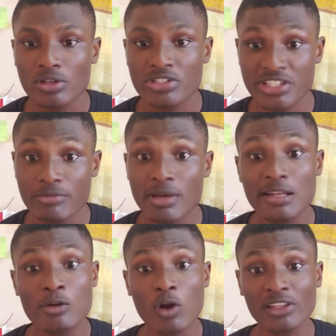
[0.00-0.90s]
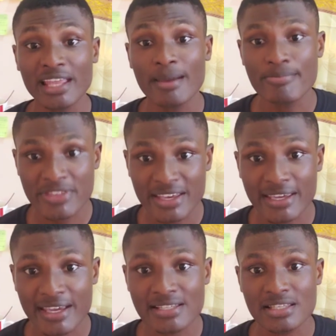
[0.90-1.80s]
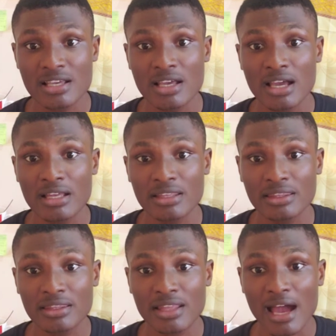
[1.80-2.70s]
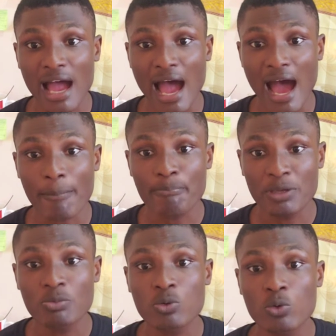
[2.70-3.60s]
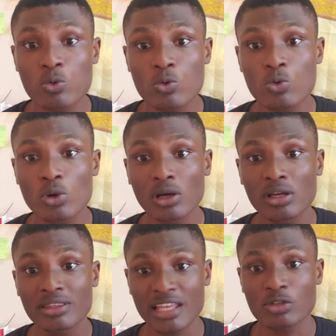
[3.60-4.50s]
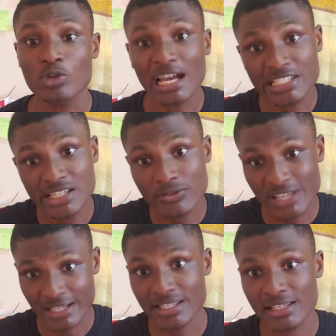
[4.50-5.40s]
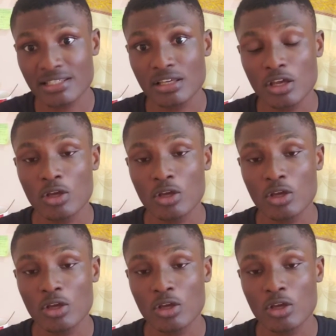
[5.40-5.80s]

Generally, long term thinkers are people who tend to achieve success.